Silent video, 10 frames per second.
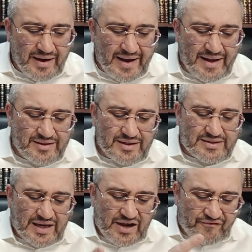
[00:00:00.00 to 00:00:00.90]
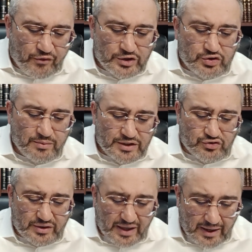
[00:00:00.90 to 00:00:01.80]
and the time for Shemona
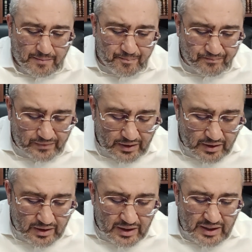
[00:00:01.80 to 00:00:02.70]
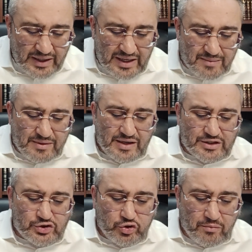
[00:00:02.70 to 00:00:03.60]
Esrei came, im
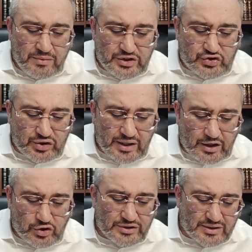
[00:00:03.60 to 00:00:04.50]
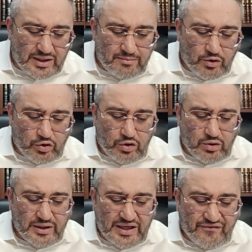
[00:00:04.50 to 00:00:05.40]
yesh lo mi sheyachos et
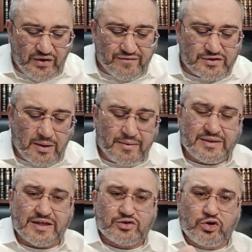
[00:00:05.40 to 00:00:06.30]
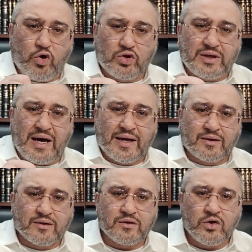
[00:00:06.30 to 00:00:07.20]
chamoro, if you have somebody that's going to hold
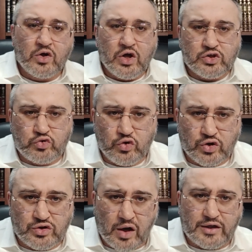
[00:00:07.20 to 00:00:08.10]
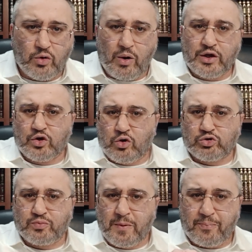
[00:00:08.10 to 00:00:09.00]
on to your donkey while you're
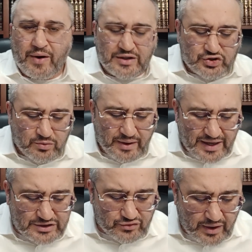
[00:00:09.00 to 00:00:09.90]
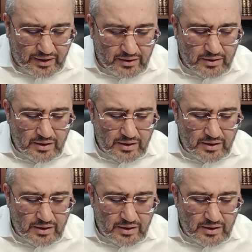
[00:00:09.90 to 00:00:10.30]
going to be praying the Shemona Esrei,